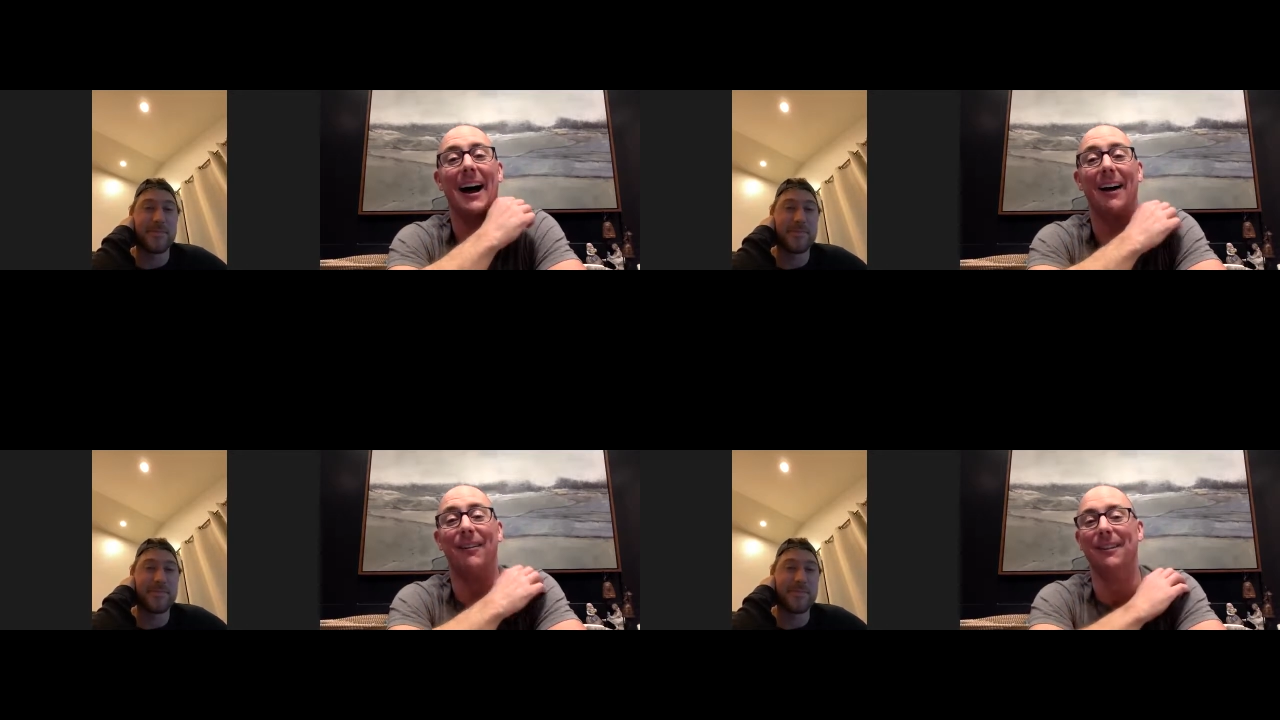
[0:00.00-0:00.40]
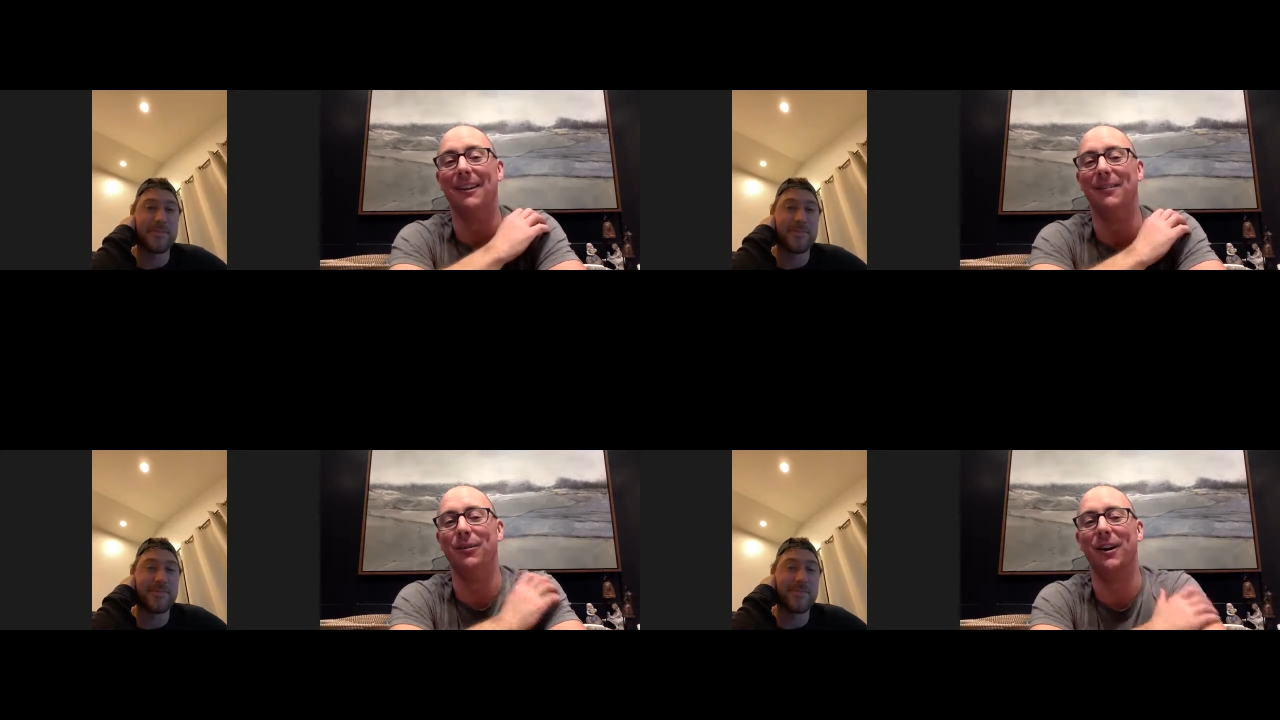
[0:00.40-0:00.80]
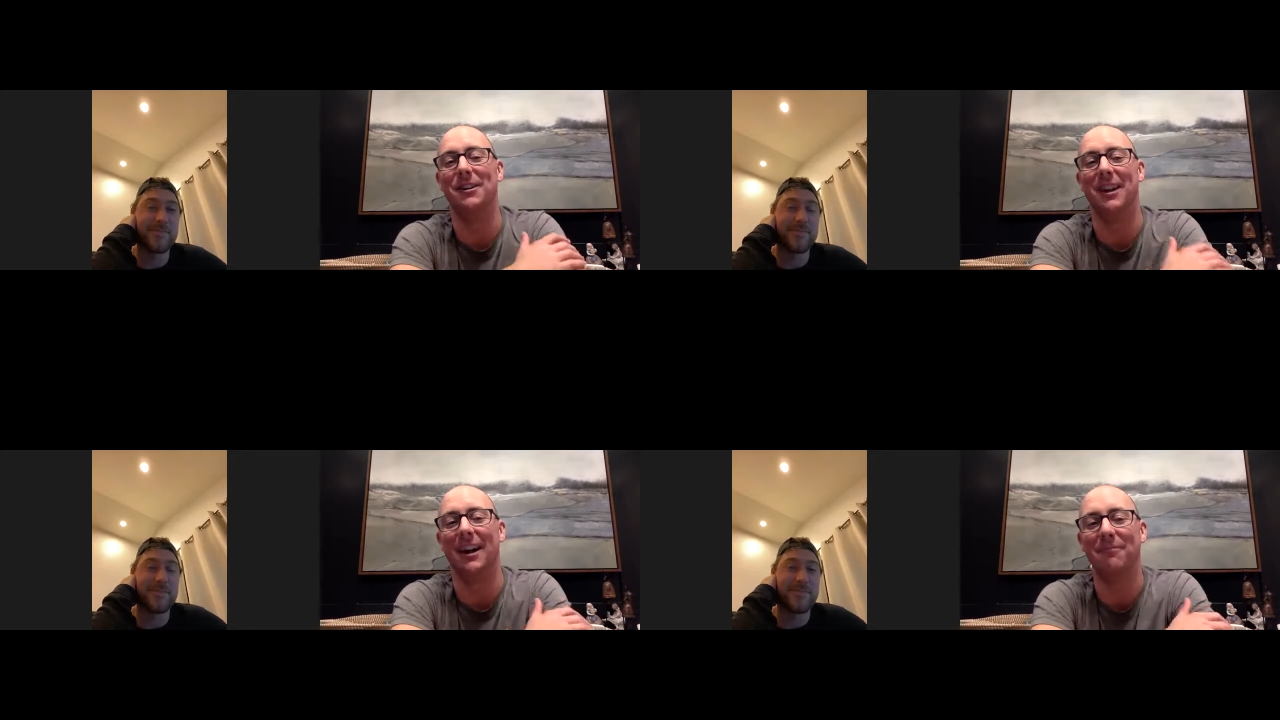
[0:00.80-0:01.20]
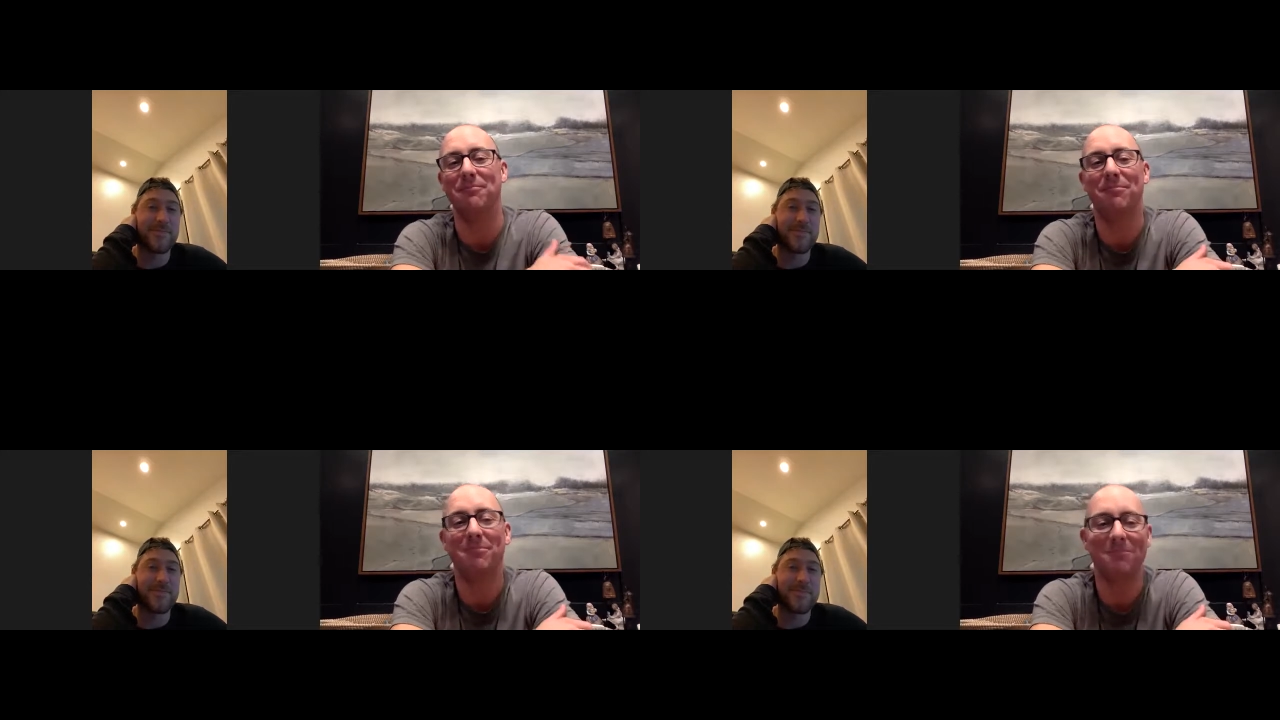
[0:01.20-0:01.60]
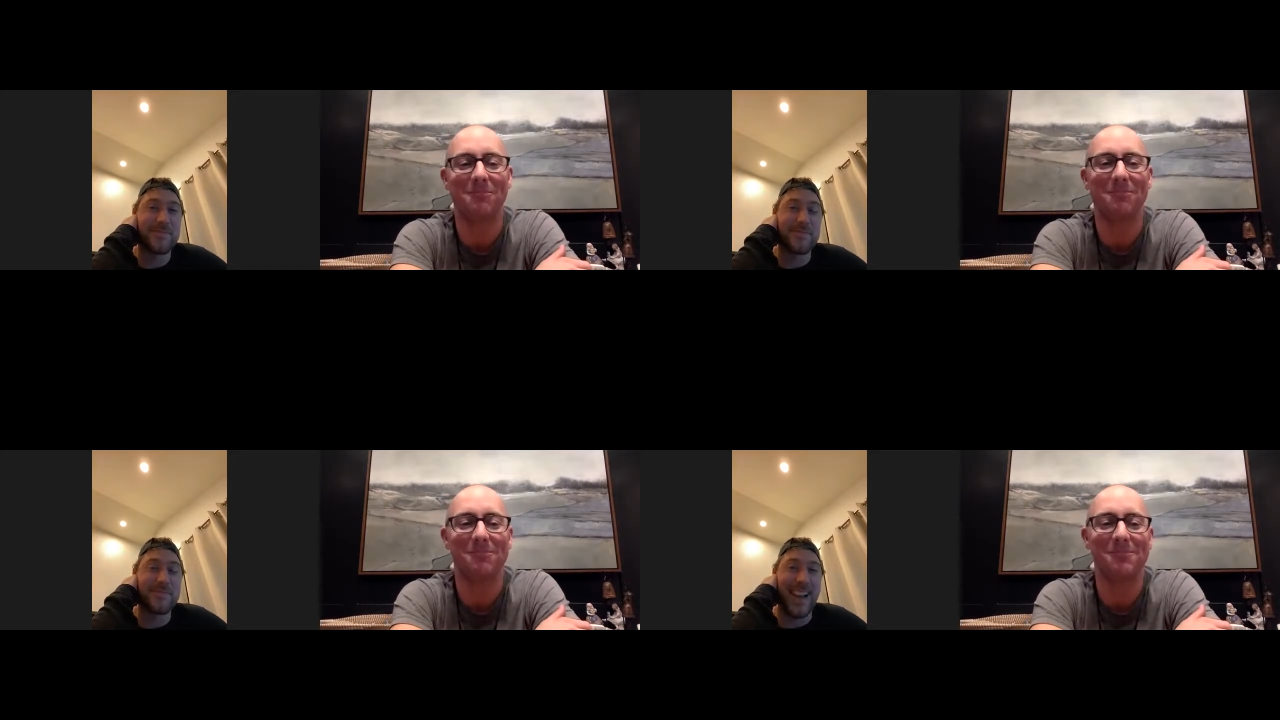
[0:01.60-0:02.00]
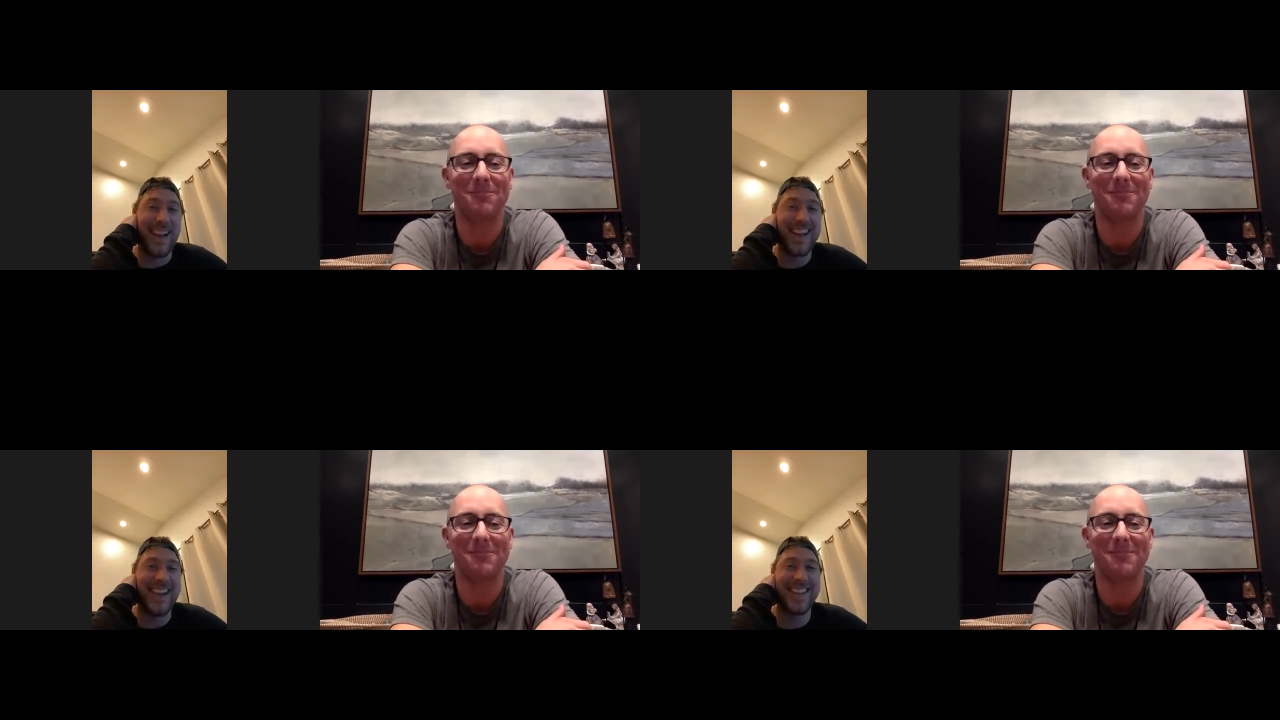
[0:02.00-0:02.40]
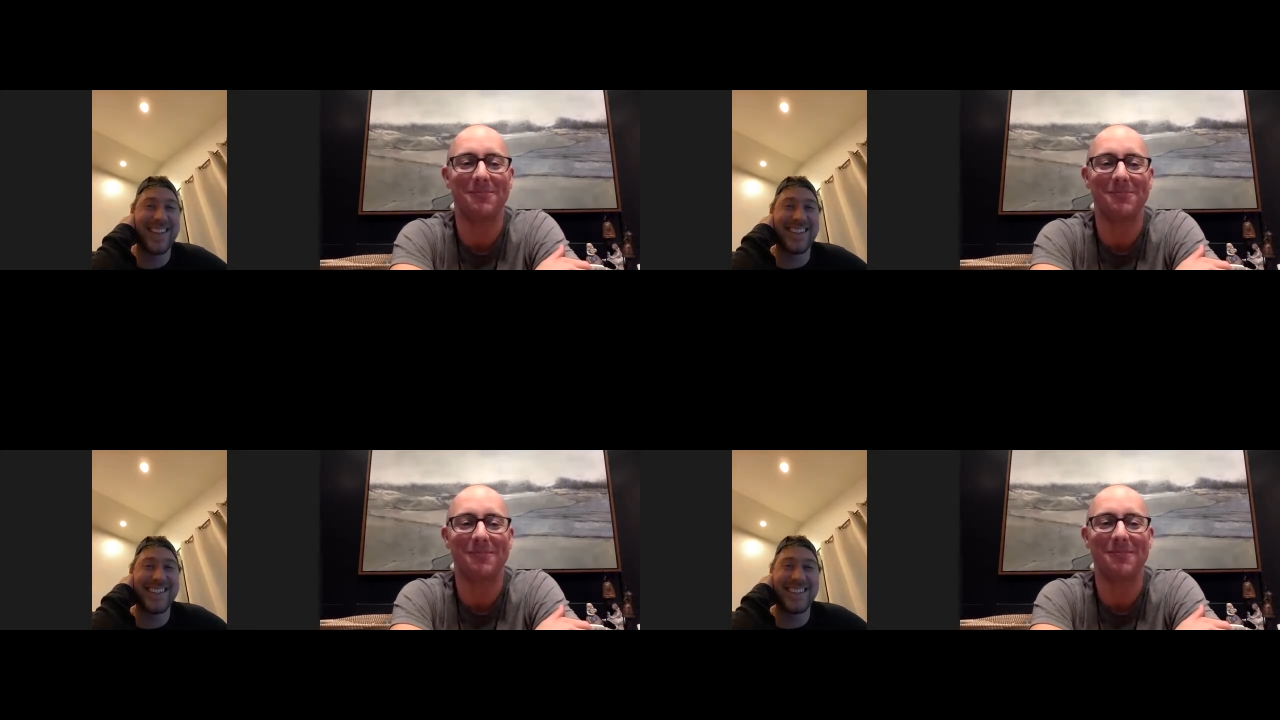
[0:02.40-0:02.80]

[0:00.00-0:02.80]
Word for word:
Speaker 1: I would love to watch that.